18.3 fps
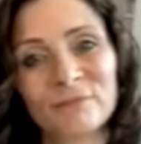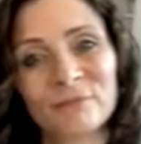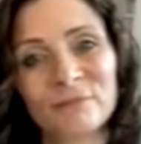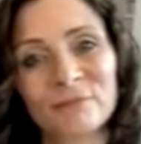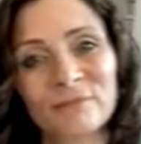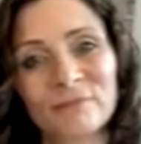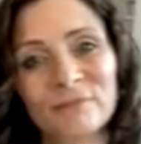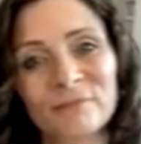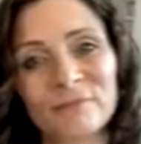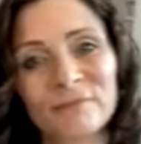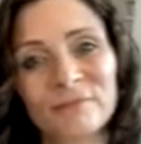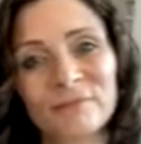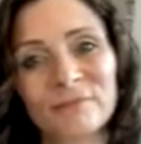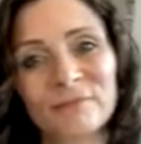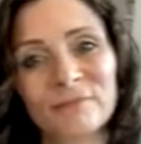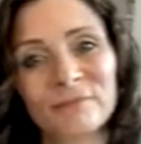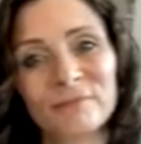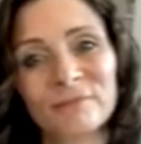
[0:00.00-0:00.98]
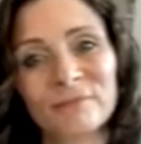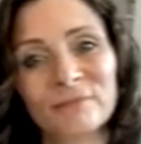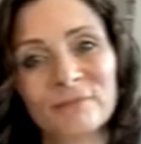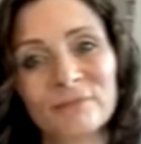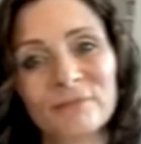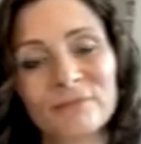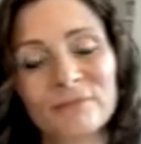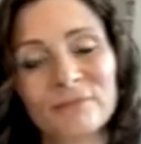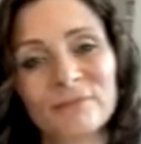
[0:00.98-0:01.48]

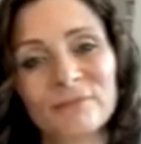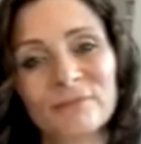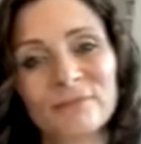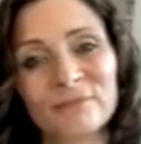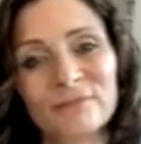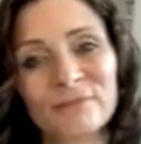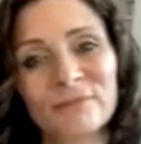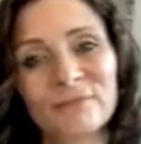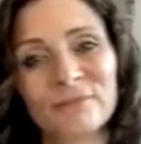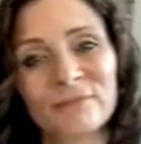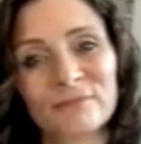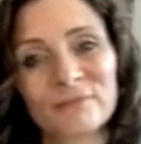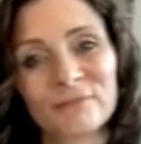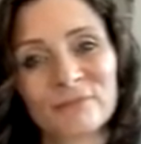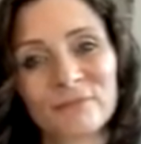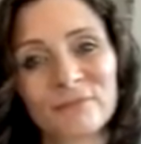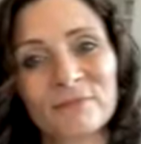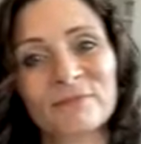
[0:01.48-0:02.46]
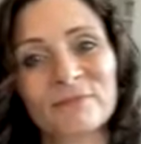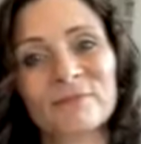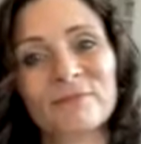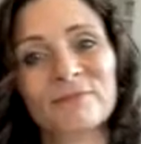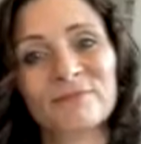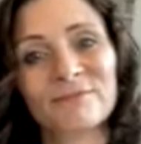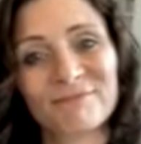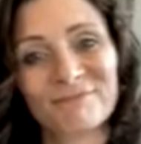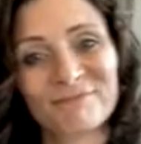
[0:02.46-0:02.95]

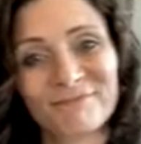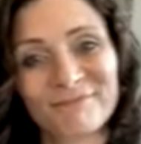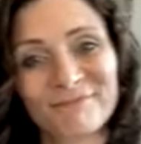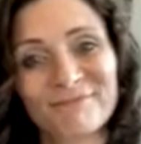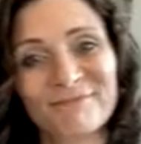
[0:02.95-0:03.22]
This person isn't speaking.